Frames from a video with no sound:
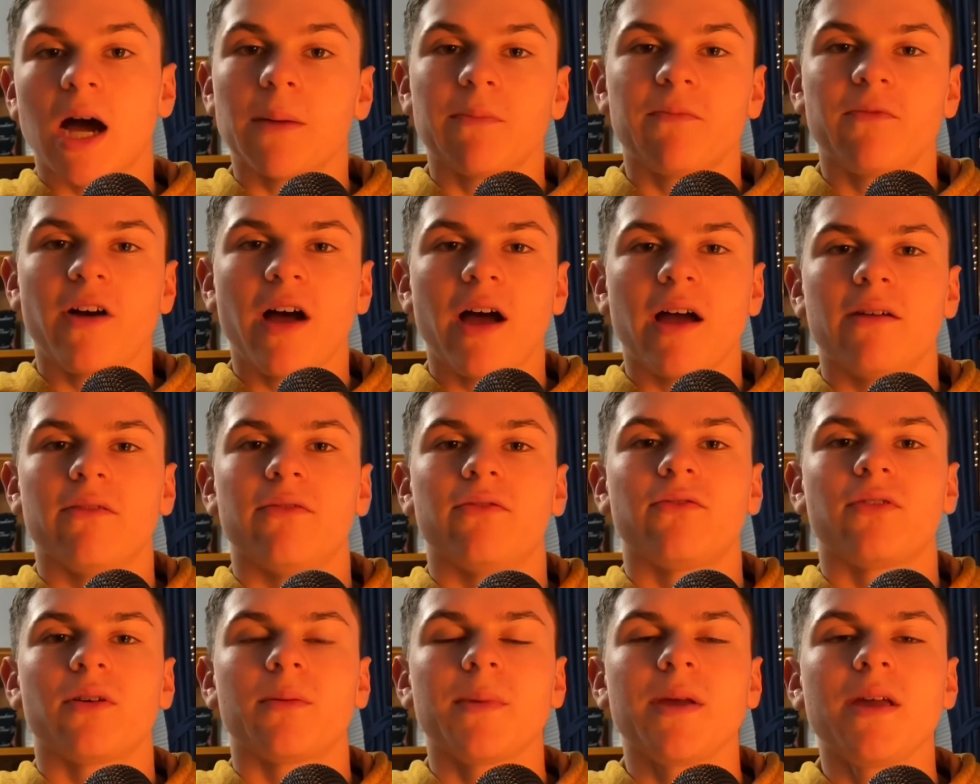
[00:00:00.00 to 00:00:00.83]
Top
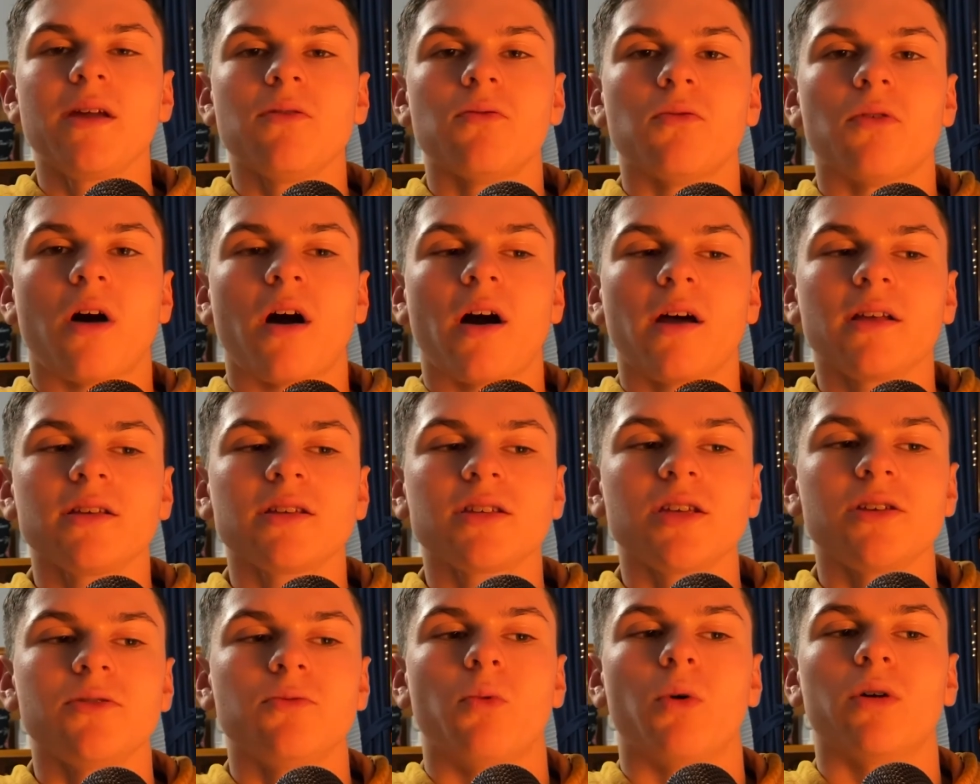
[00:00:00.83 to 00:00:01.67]
five for me
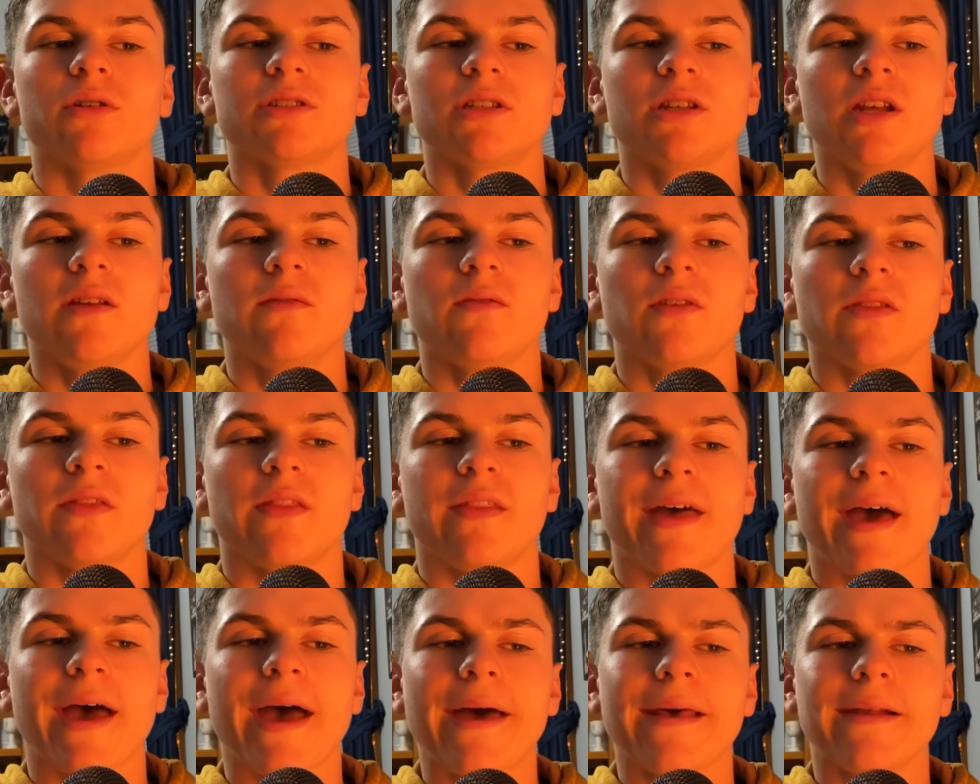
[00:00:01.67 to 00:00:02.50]
honestly wasn't
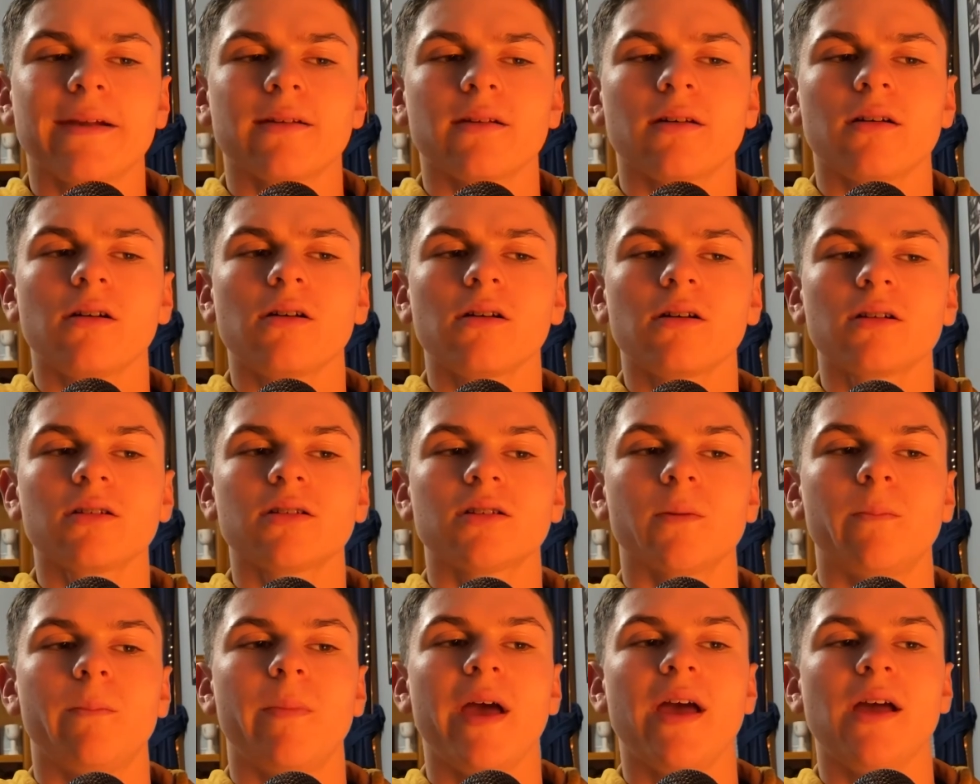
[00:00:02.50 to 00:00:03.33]
even that
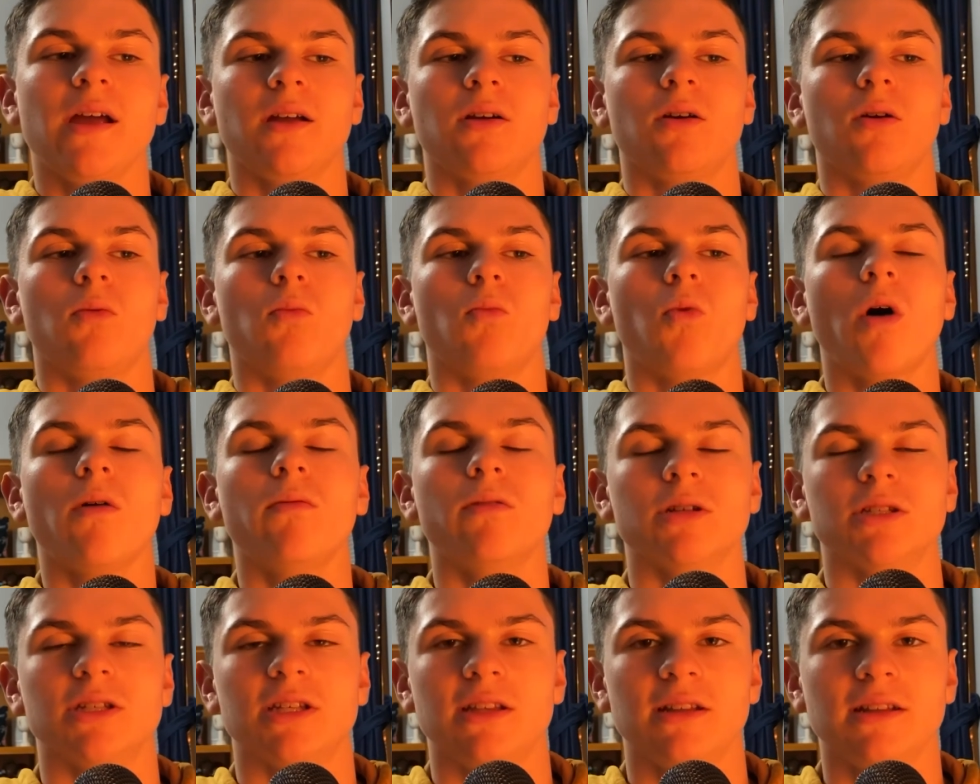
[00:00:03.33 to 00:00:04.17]
hard to pick
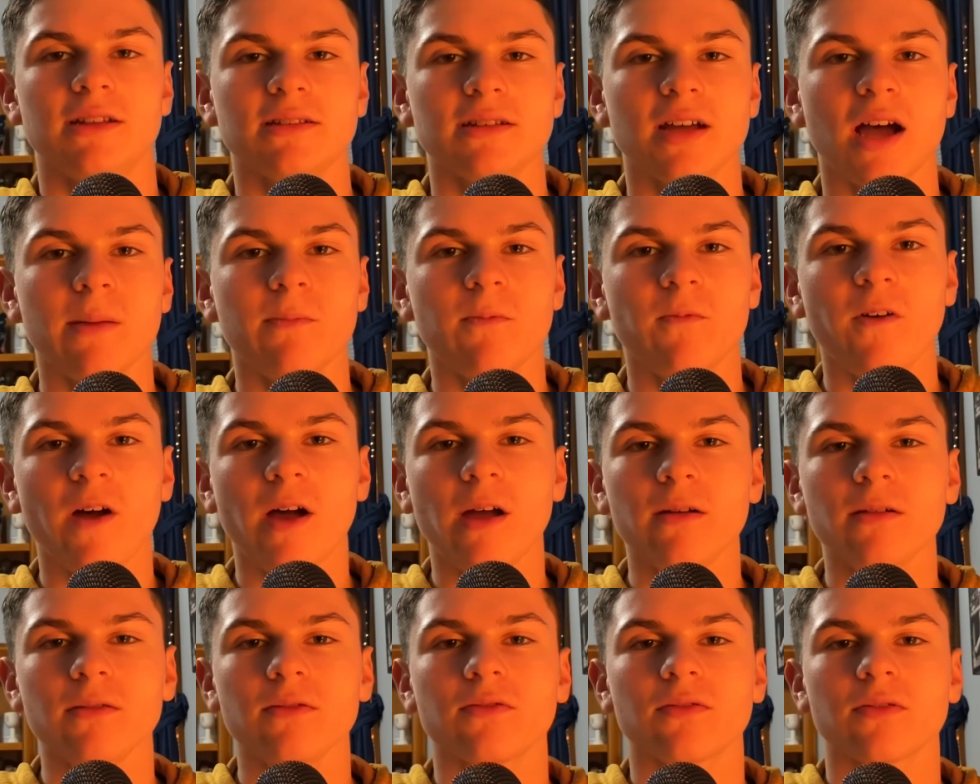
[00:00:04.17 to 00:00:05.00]
what was in the top
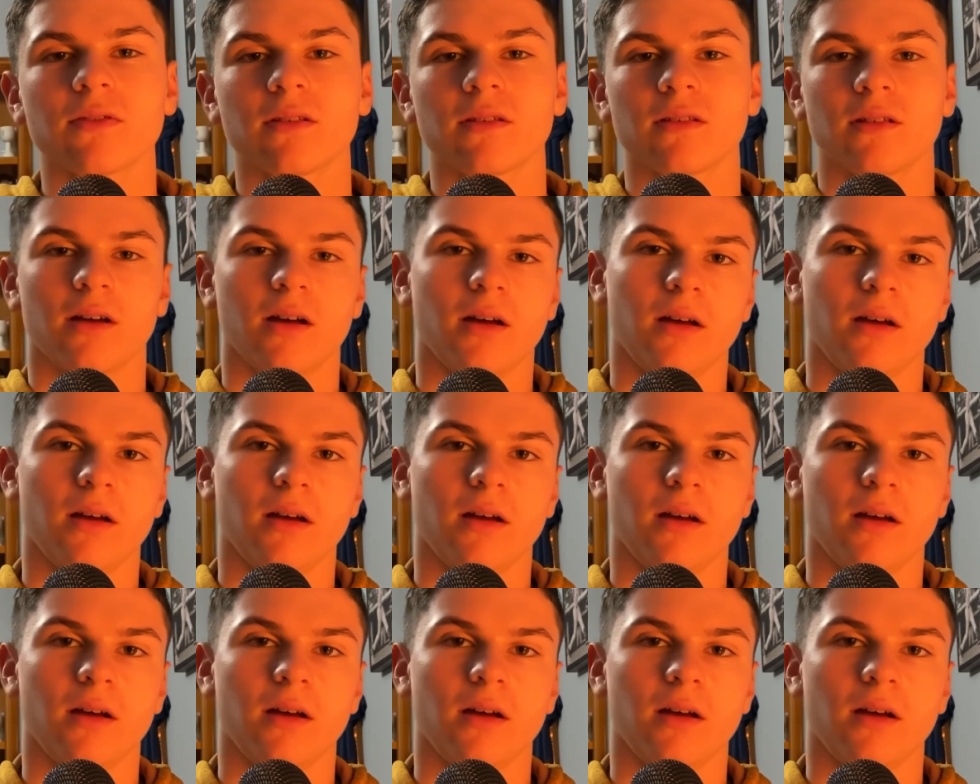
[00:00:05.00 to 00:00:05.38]
five.